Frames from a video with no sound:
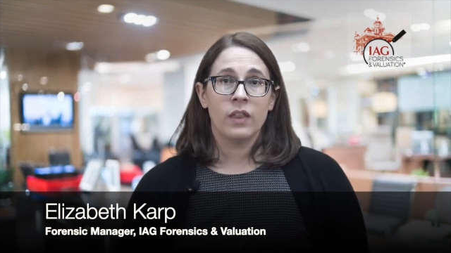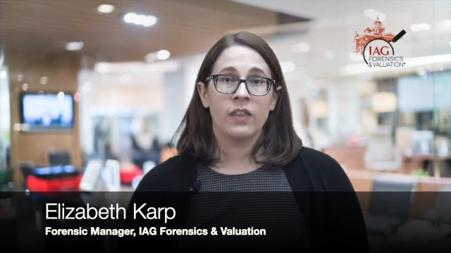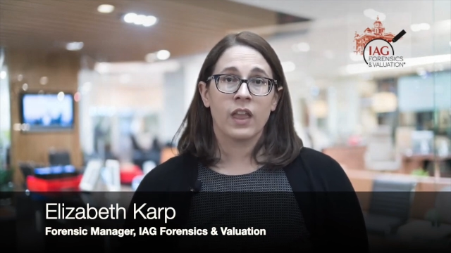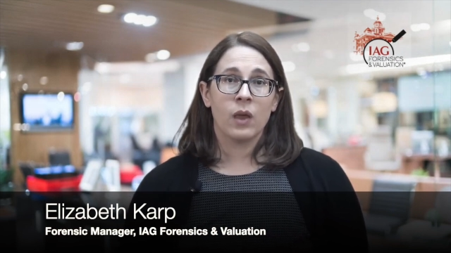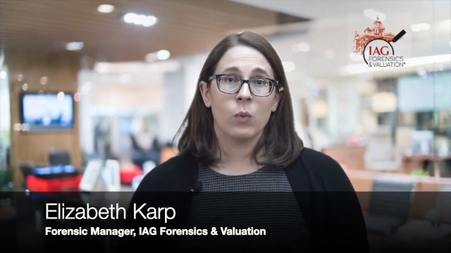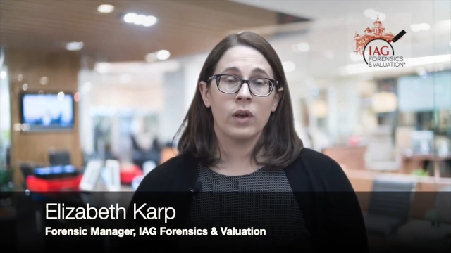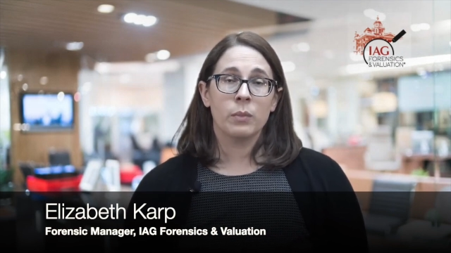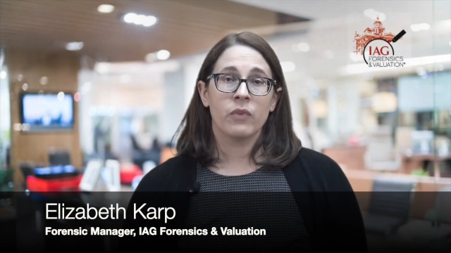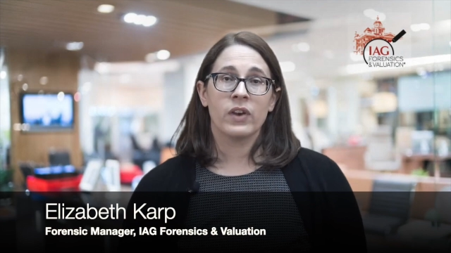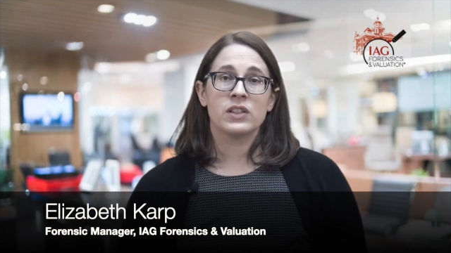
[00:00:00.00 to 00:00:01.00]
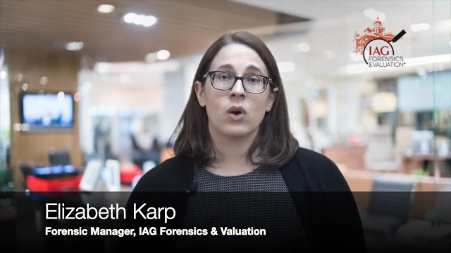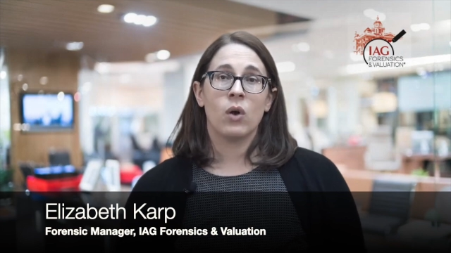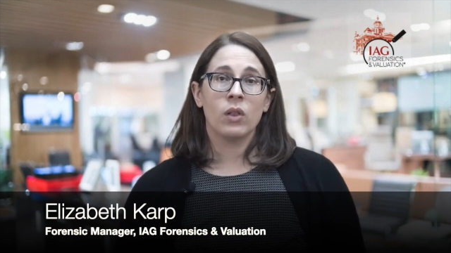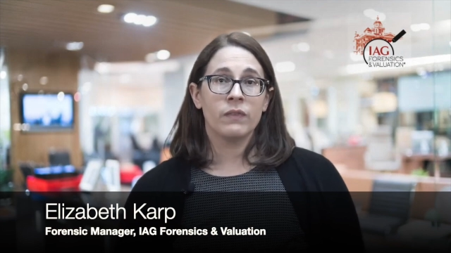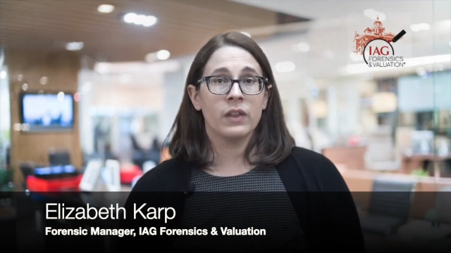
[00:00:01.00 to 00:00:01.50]
the K-1 provides
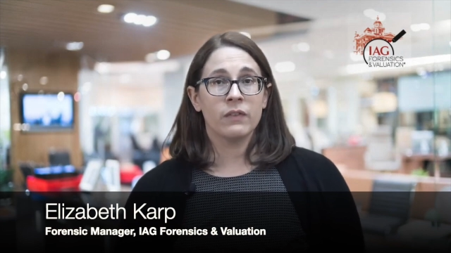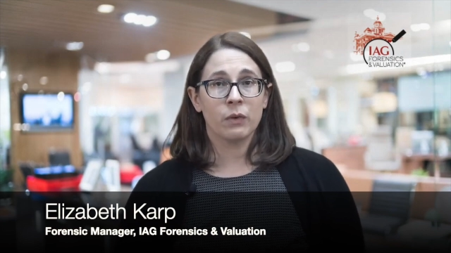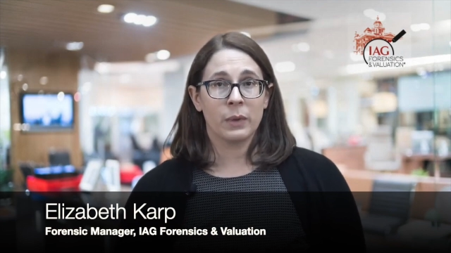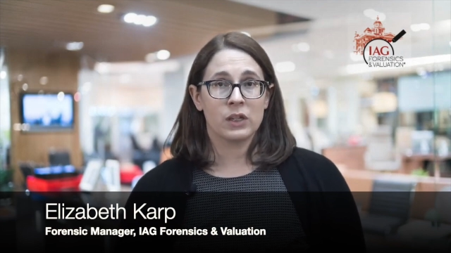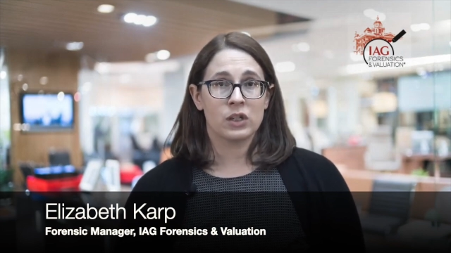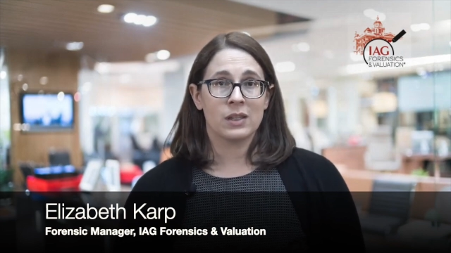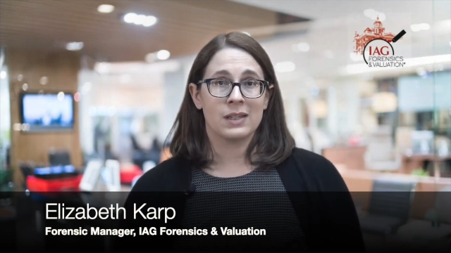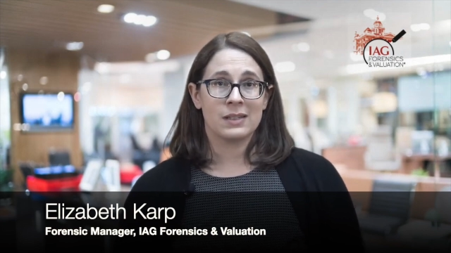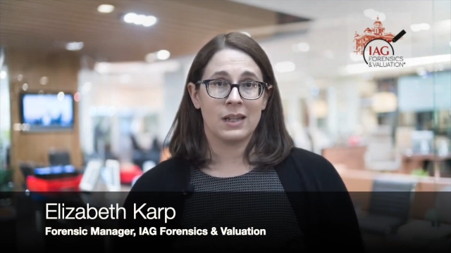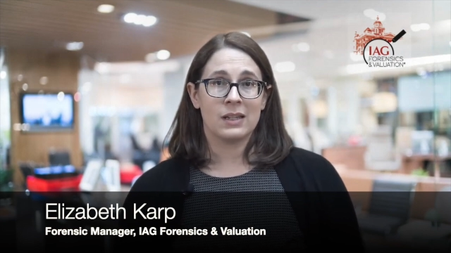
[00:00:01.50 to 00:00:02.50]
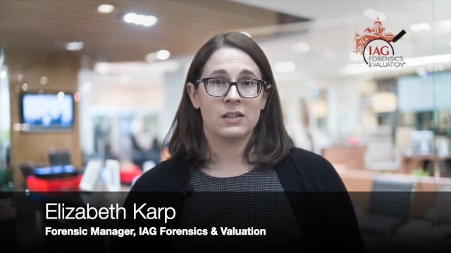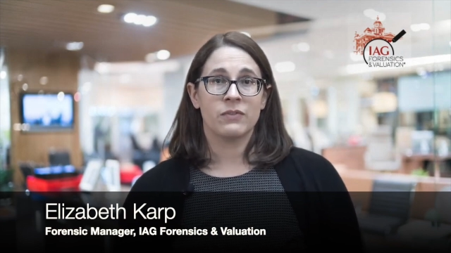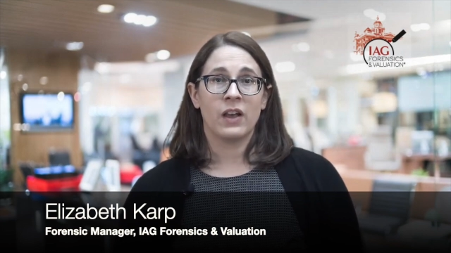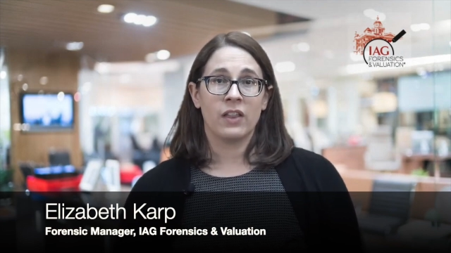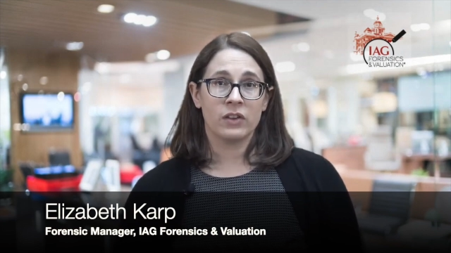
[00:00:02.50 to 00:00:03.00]
all of the information that is needed to
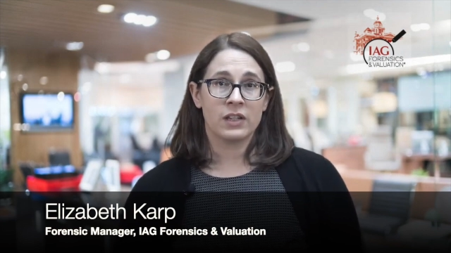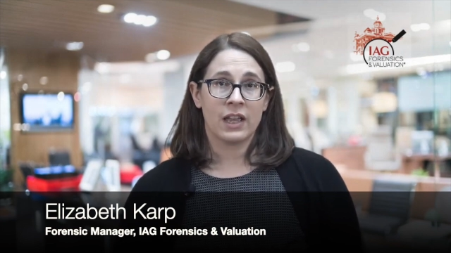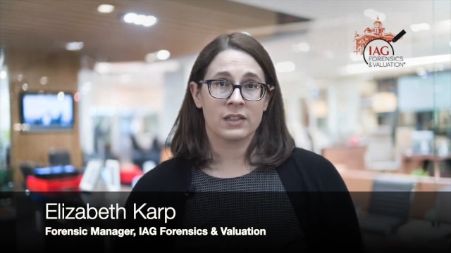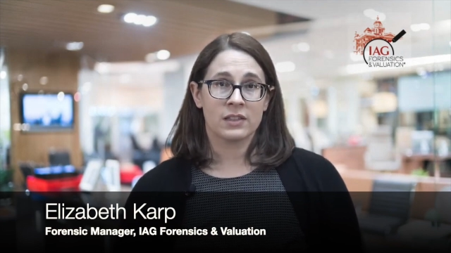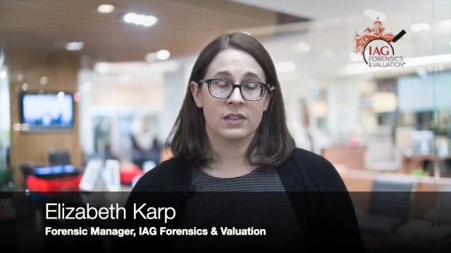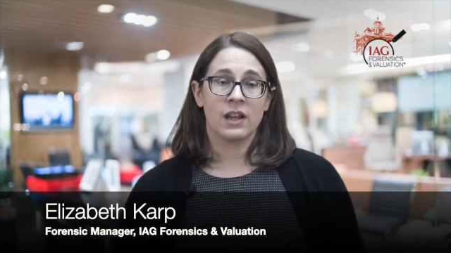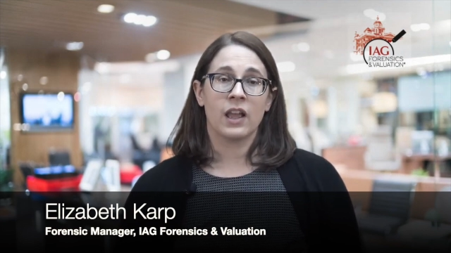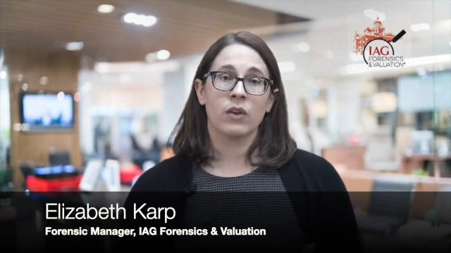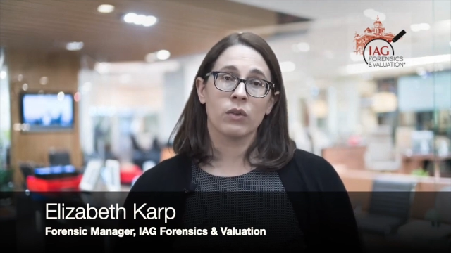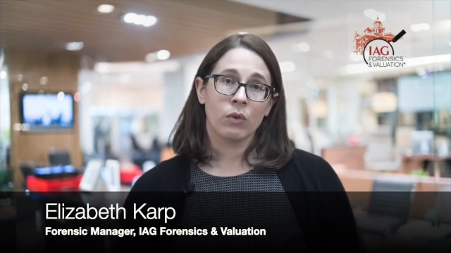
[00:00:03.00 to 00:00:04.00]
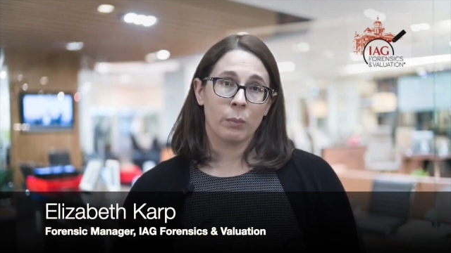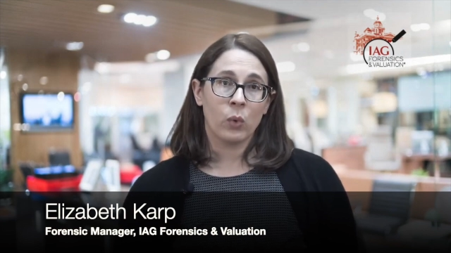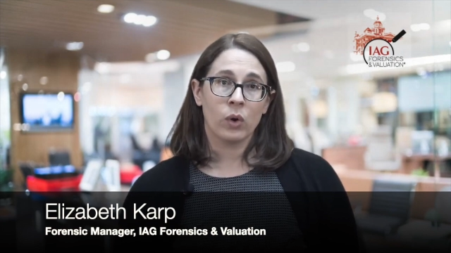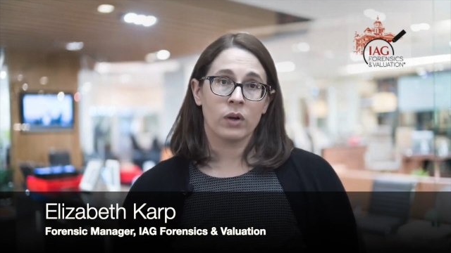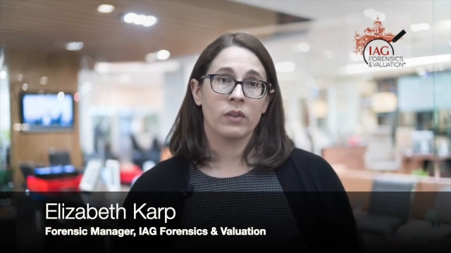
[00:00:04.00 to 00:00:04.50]
file their taxes and accurately
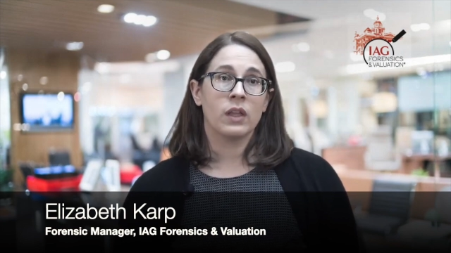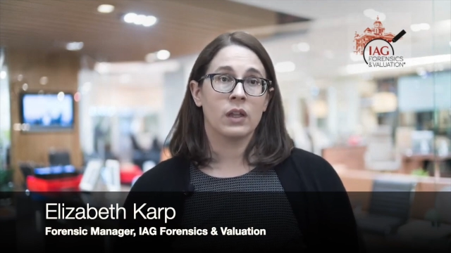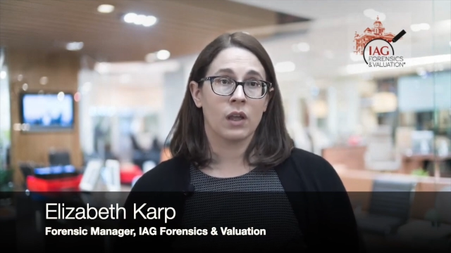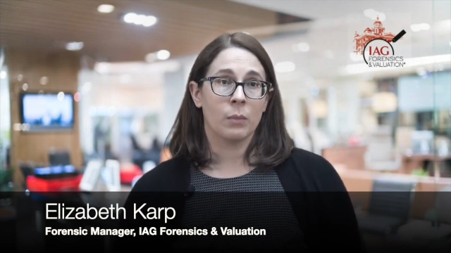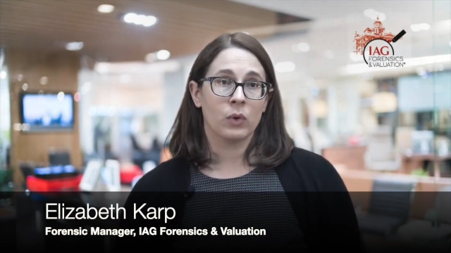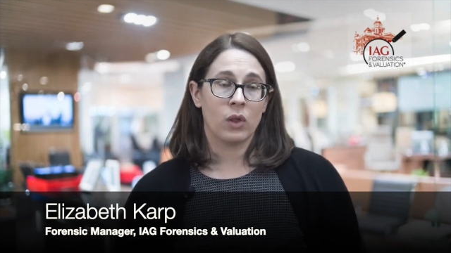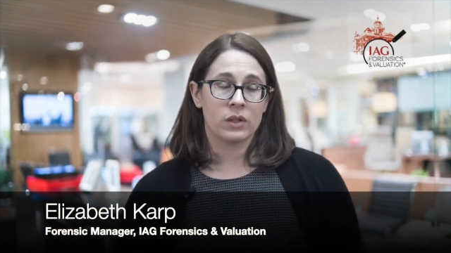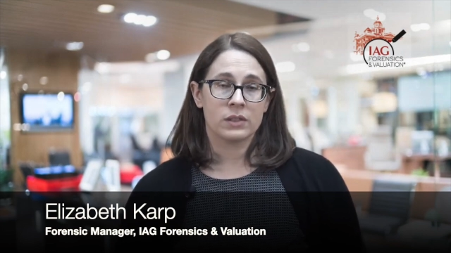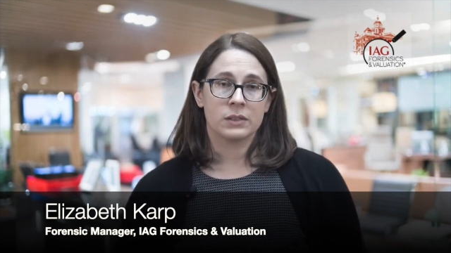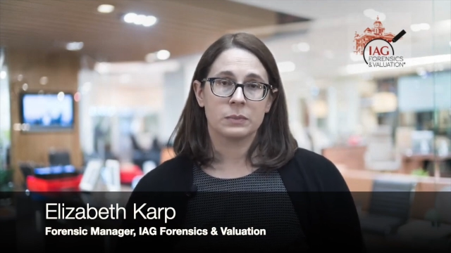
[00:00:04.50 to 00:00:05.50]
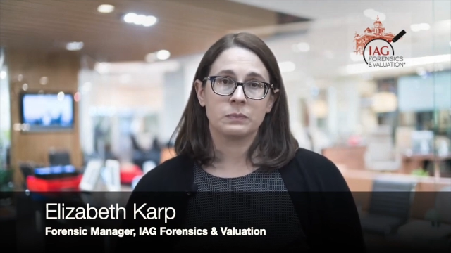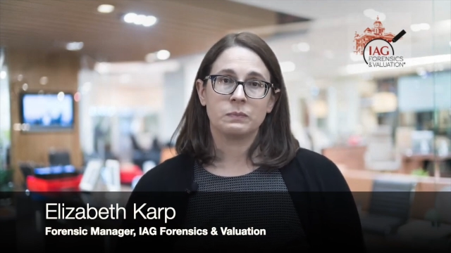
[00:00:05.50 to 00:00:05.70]
report the income or losses.